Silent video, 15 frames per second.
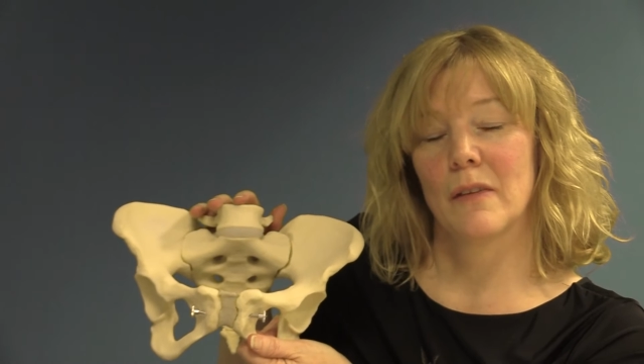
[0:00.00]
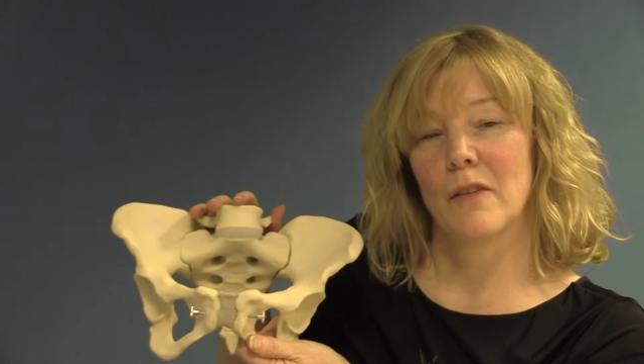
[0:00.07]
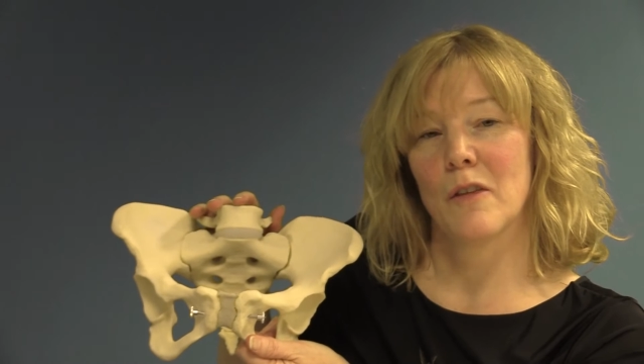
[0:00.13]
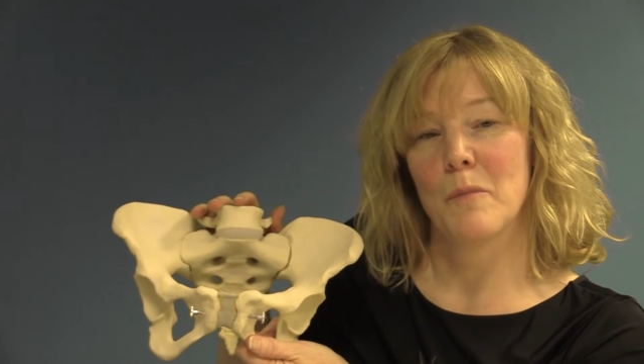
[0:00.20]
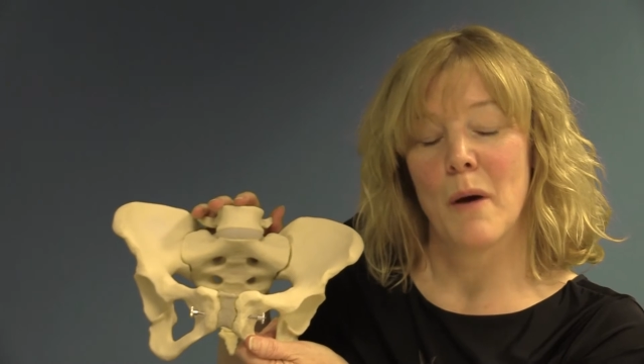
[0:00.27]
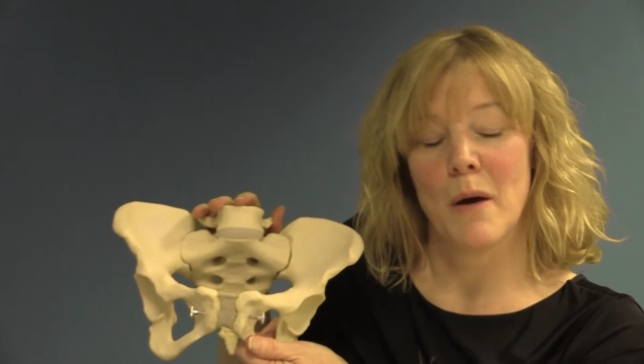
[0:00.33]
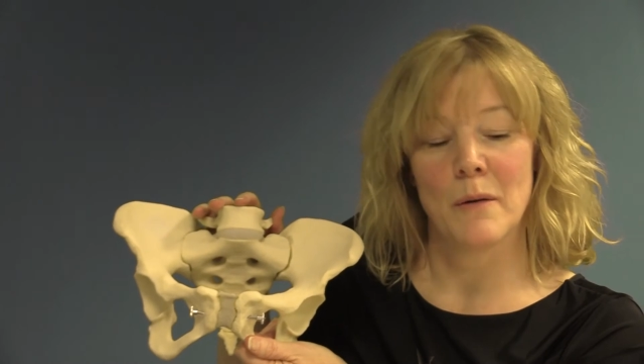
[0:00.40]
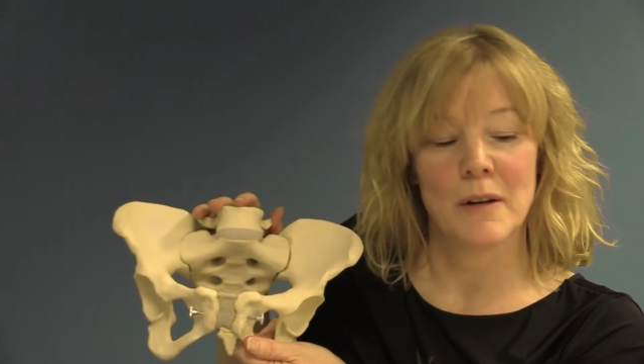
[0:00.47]

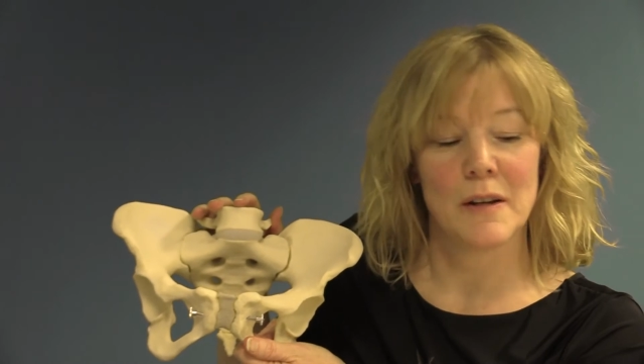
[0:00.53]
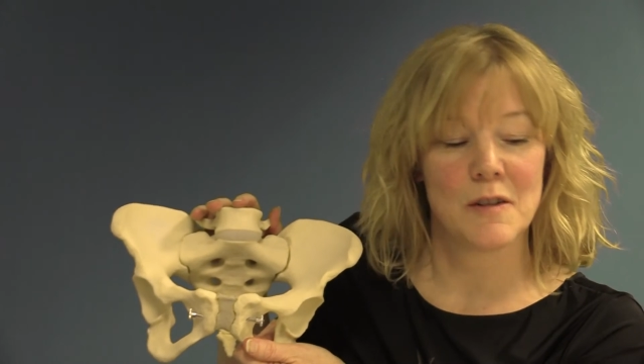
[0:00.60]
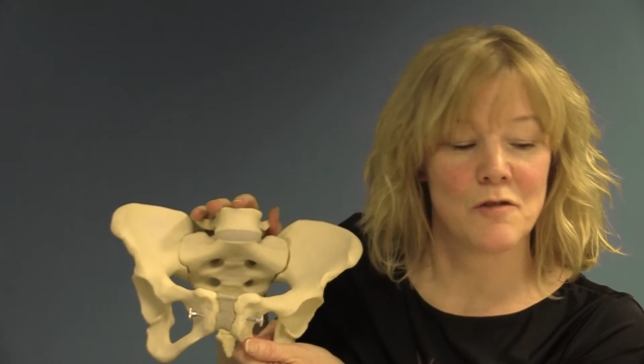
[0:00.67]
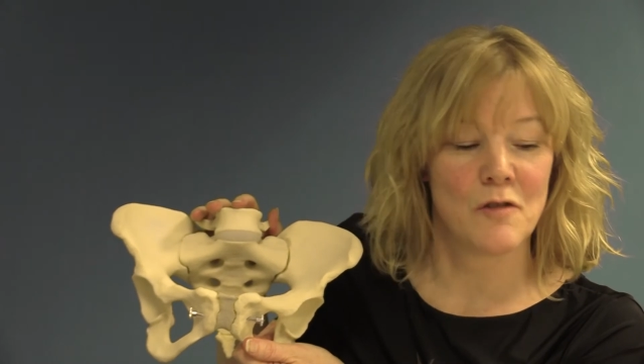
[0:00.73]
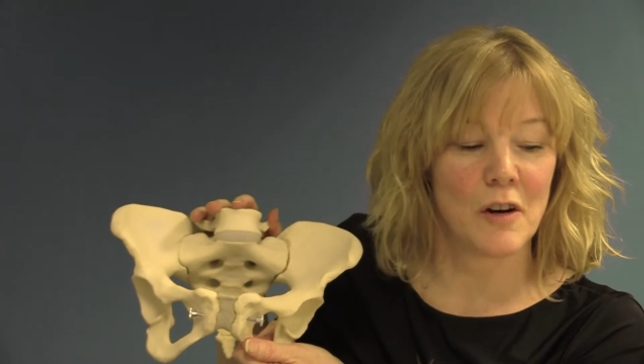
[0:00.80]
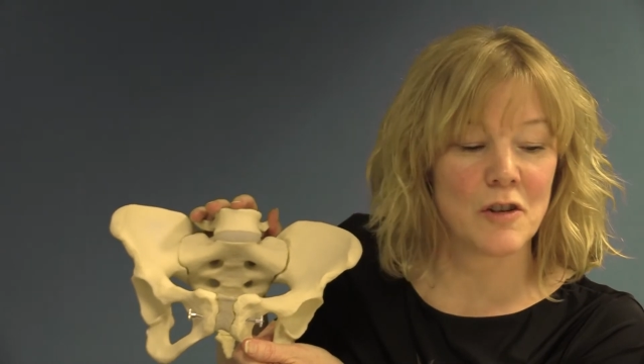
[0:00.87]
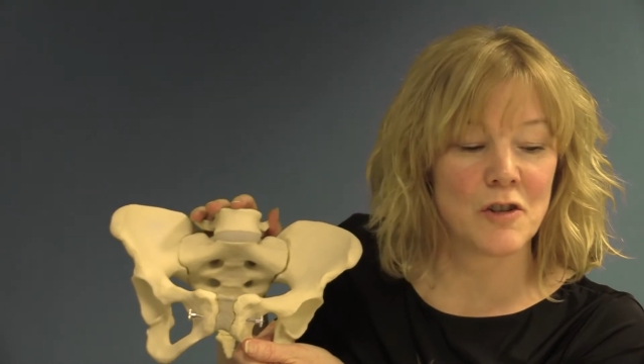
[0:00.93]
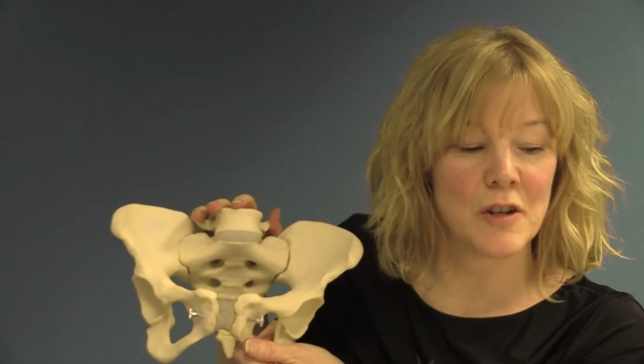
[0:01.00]
bony
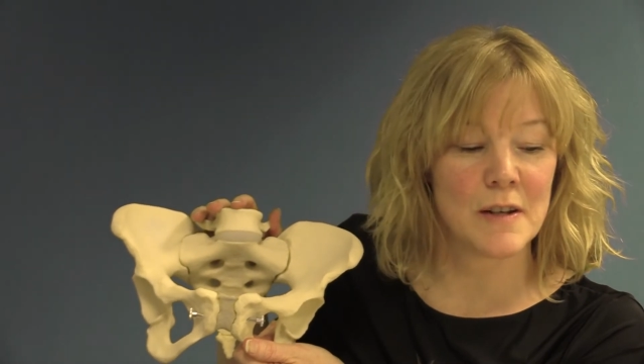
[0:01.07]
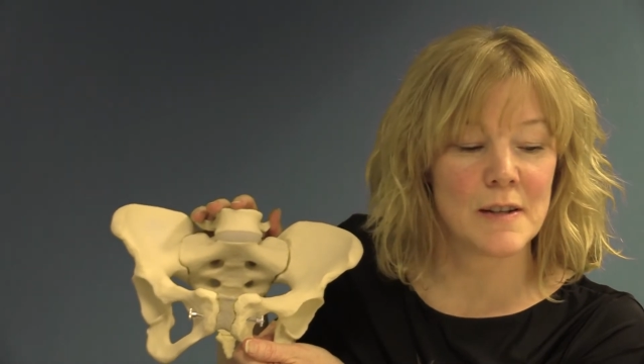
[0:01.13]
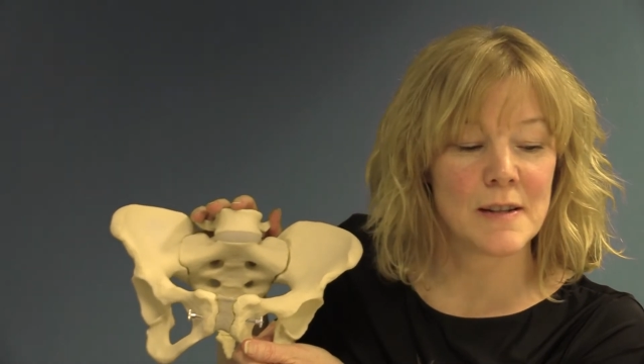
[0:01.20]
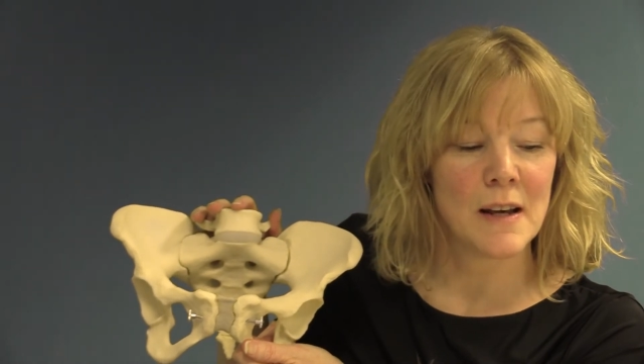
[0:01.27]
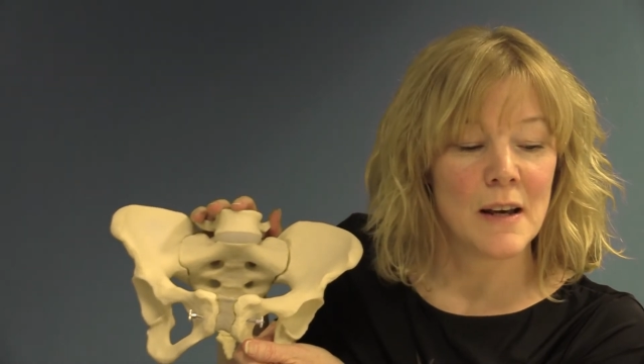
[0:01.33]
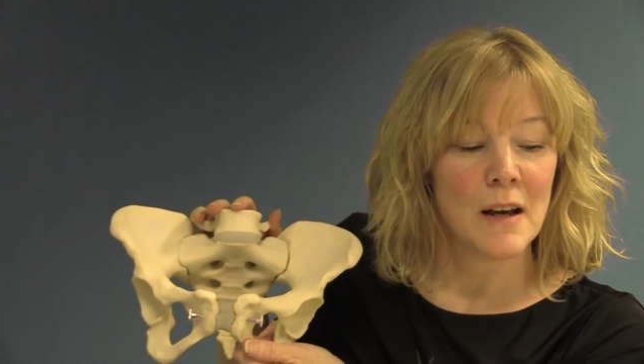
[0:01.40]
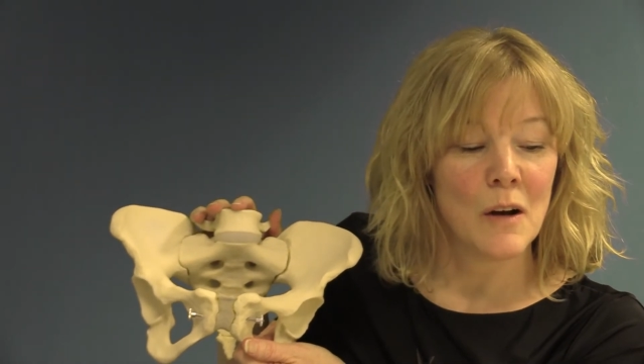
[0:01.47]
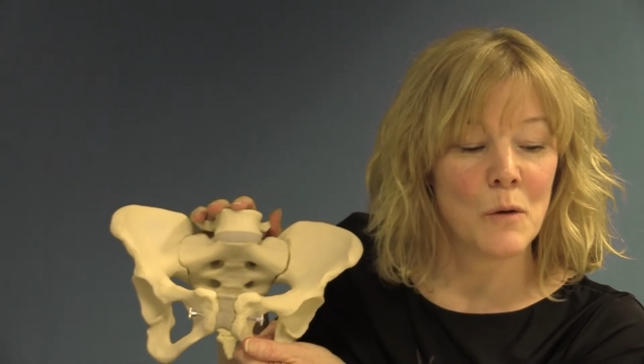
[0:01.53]
structures,
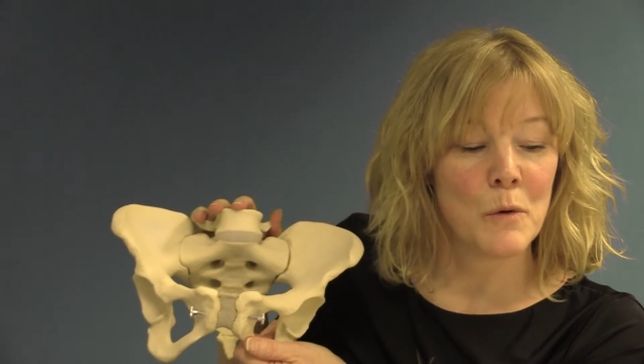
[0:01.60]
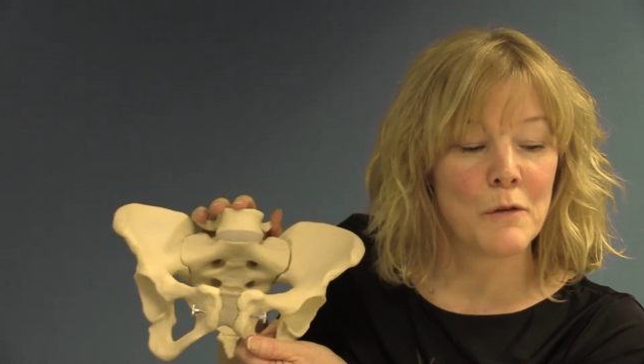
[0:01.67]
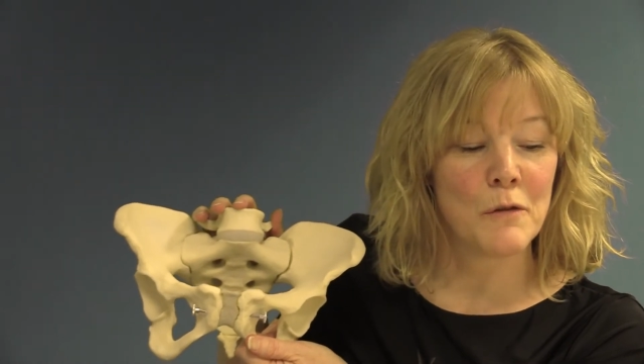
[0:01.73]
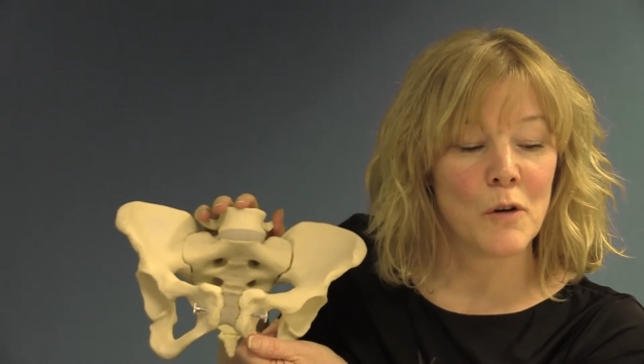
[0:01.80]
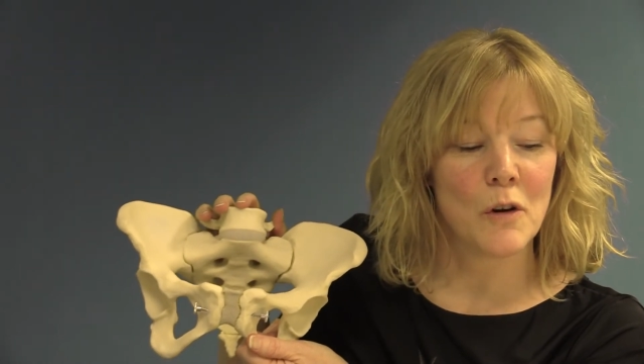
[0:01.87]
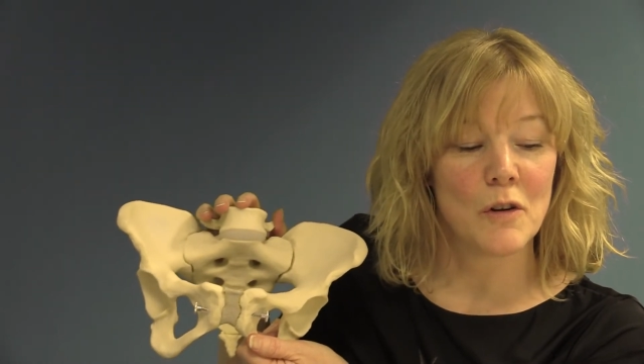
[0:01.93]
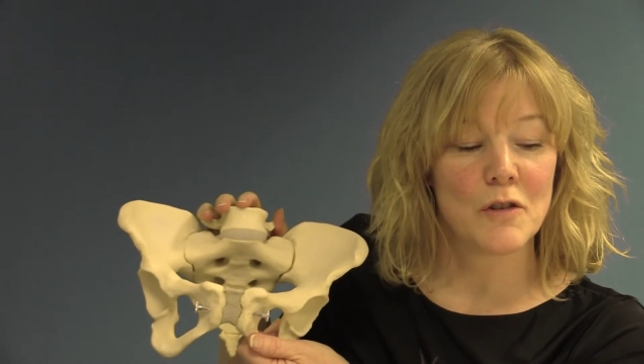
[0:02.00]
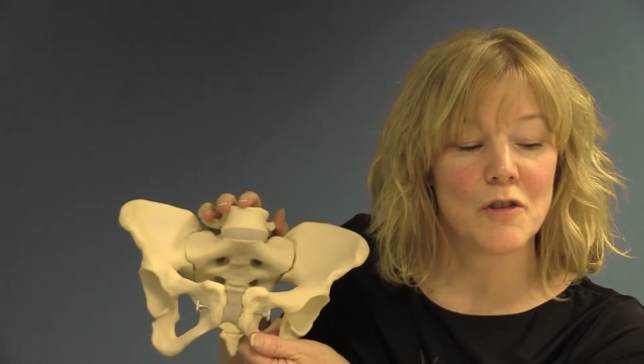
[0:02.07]

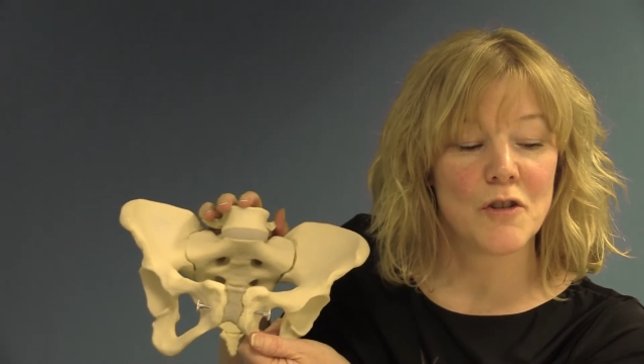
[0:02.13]
we've got